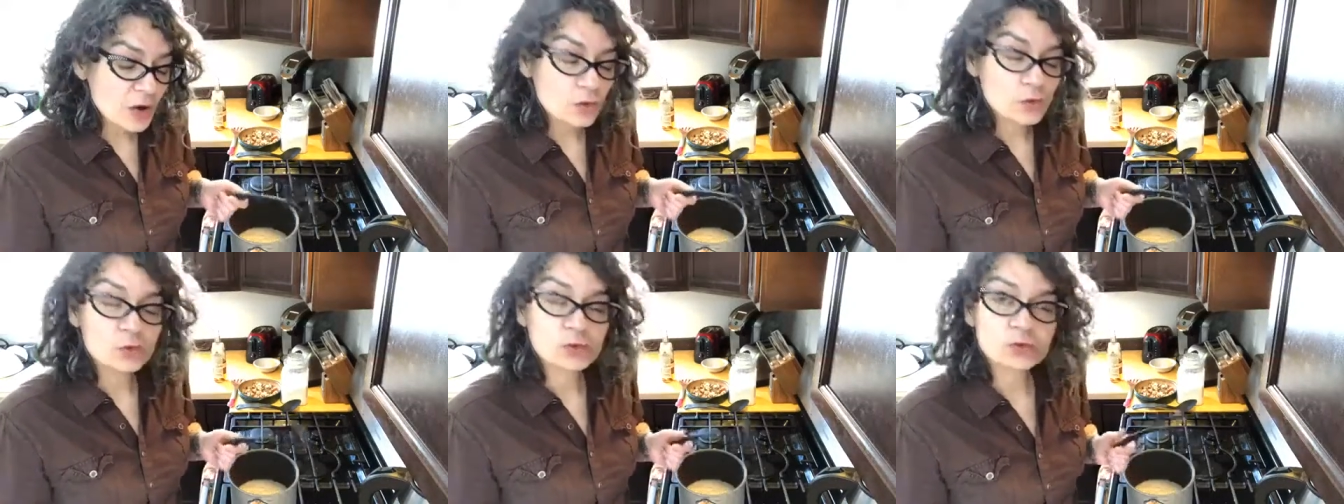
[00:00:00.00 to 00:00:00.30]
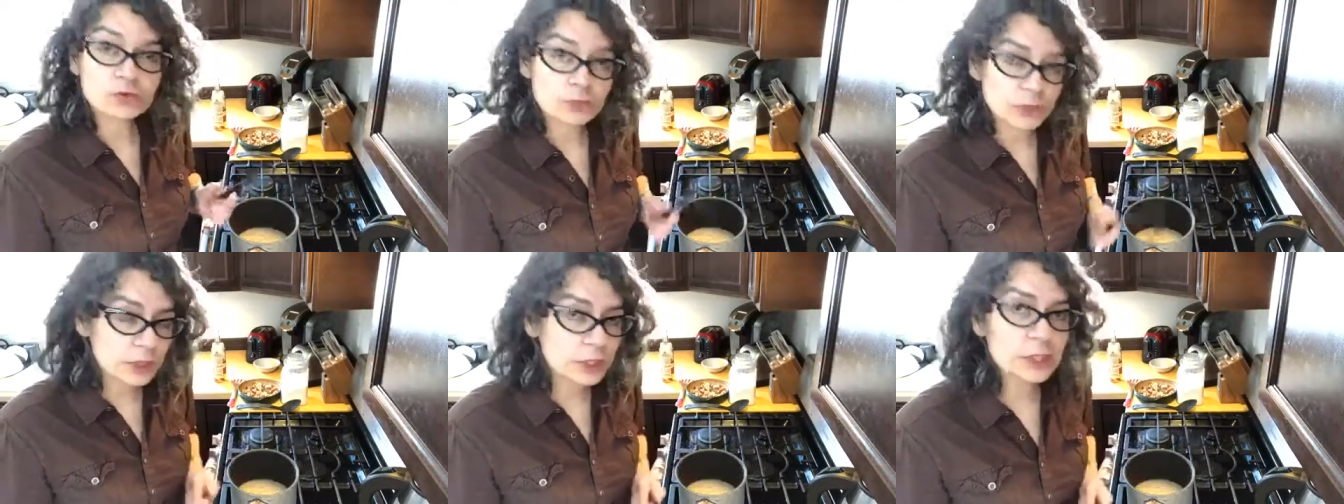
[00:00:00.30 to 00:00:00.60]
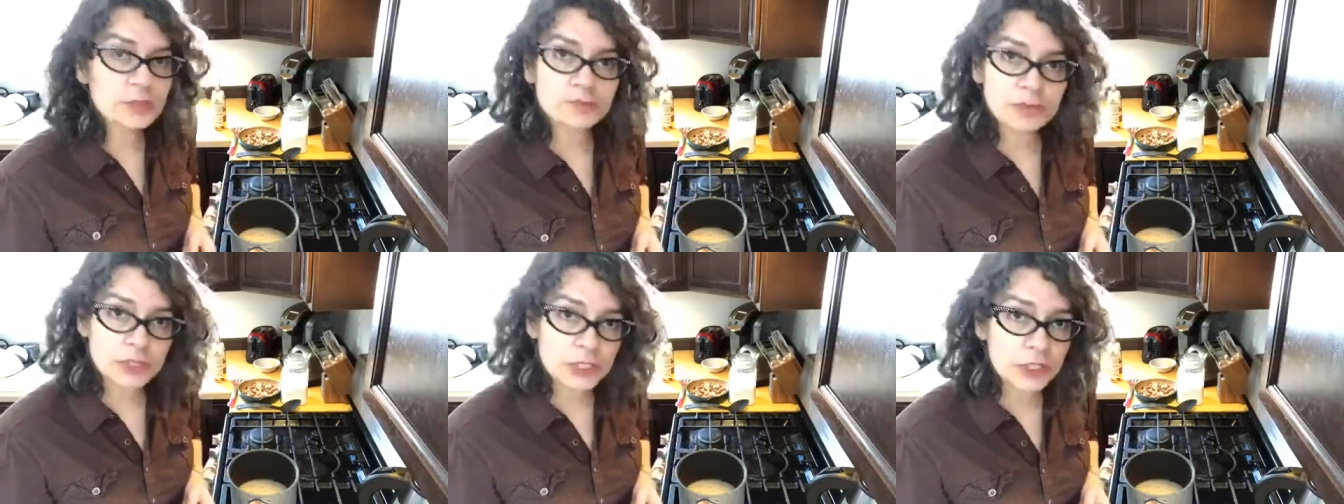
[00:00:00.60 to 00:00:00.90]
really,
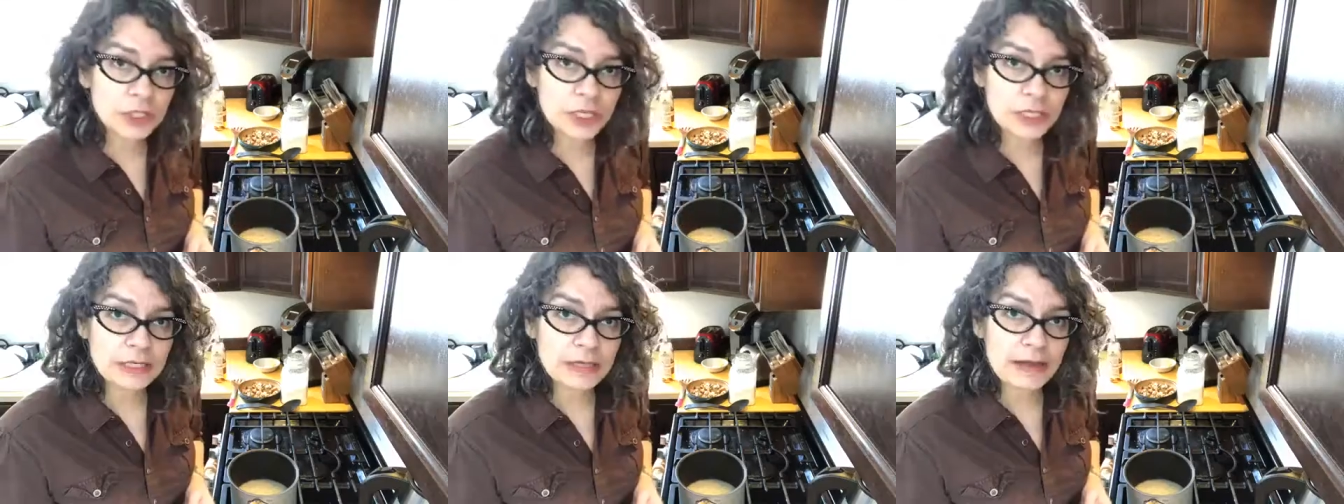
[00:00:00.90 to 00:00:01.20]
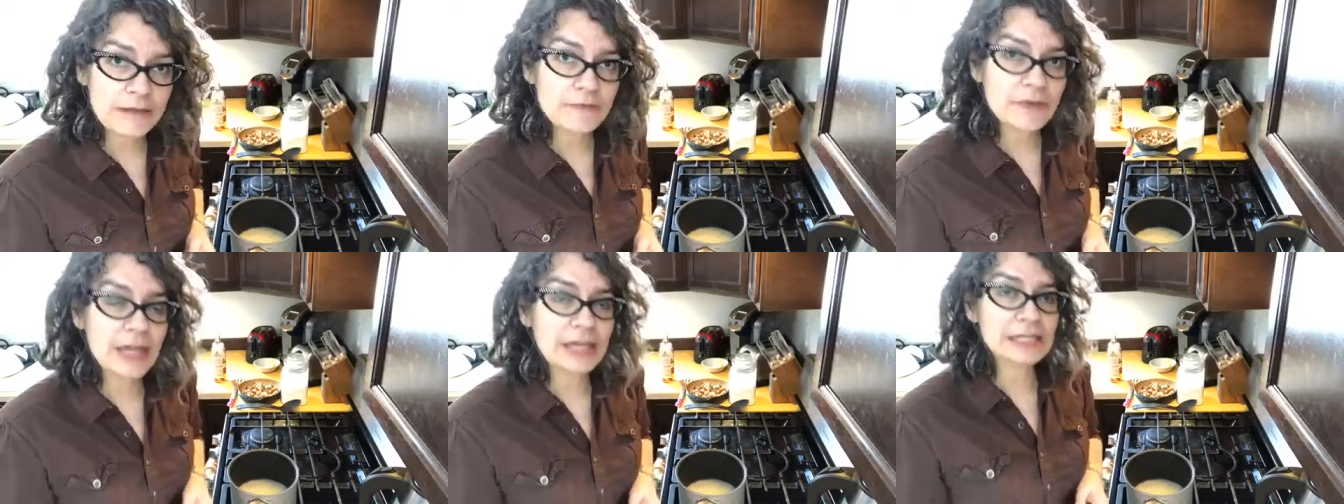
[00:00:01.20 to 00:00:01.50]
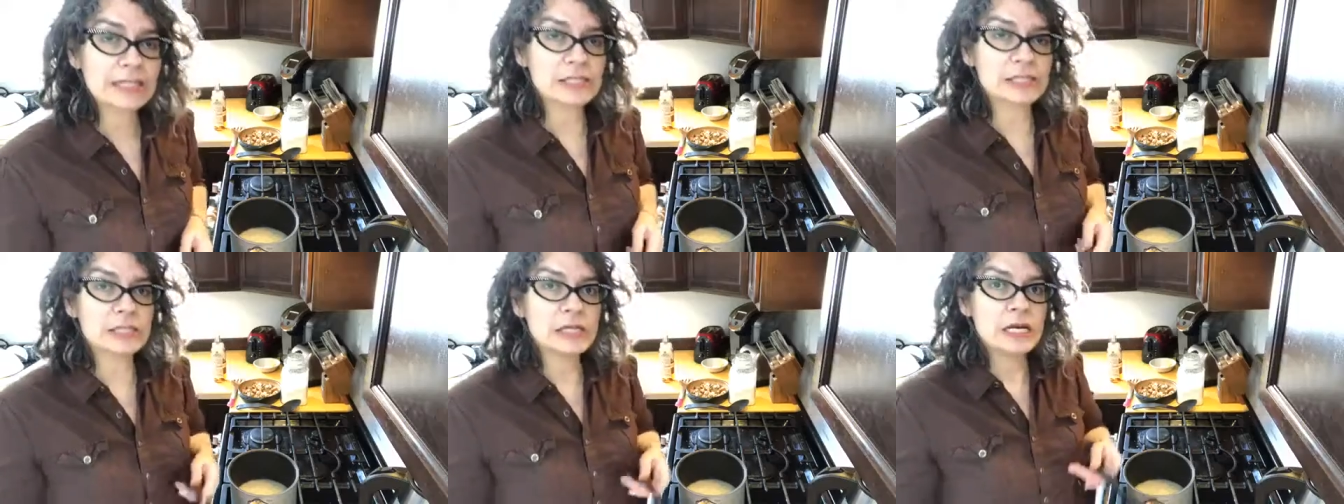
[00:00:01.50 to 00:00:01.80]
really good. In fact,
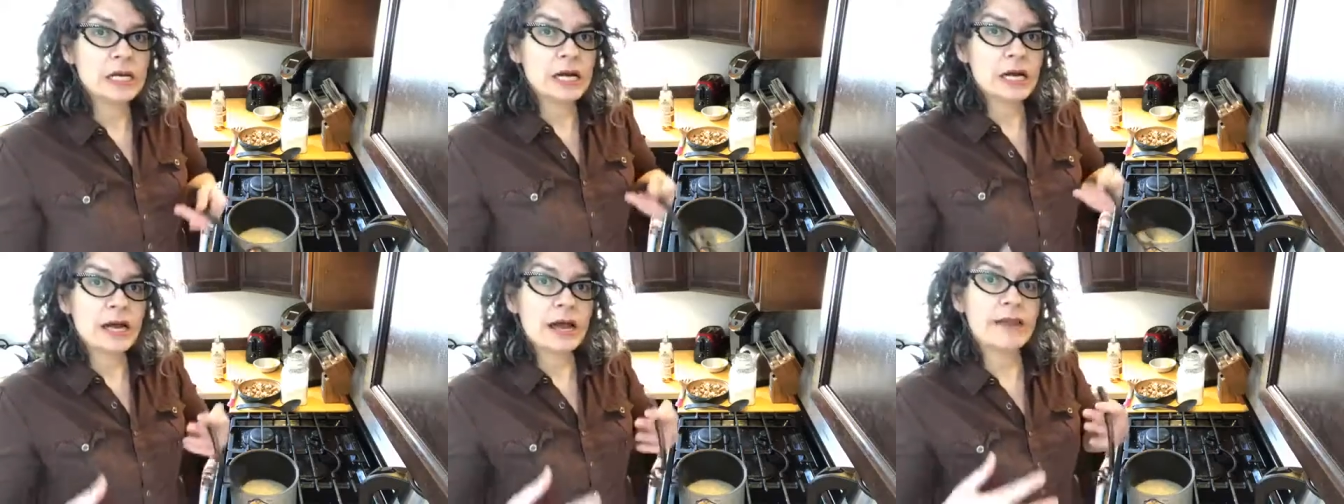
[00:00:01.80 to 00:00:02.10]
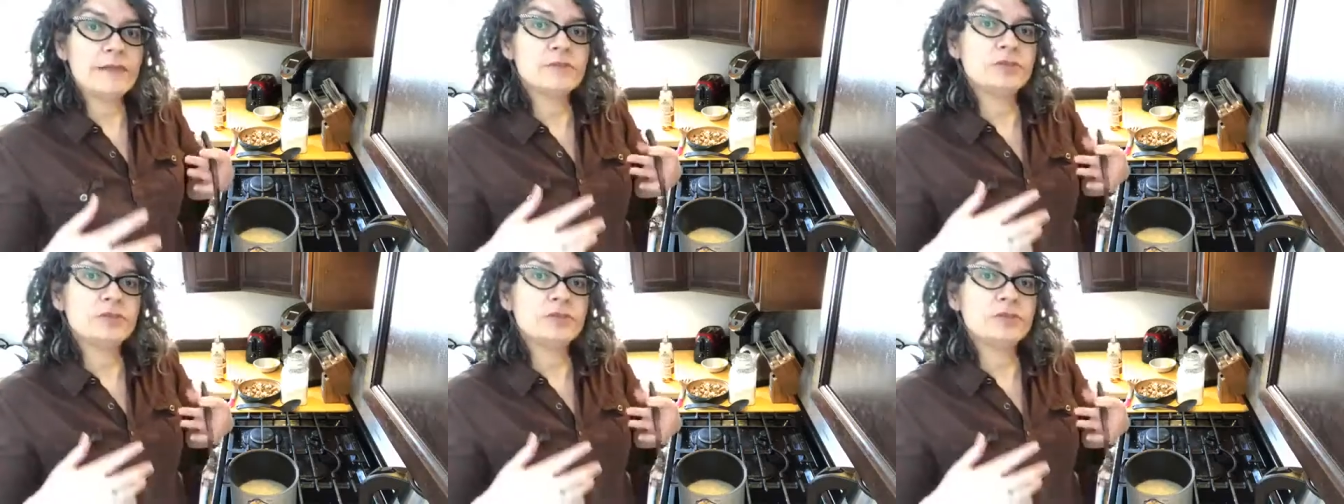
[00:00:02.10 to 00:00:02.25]
it's kind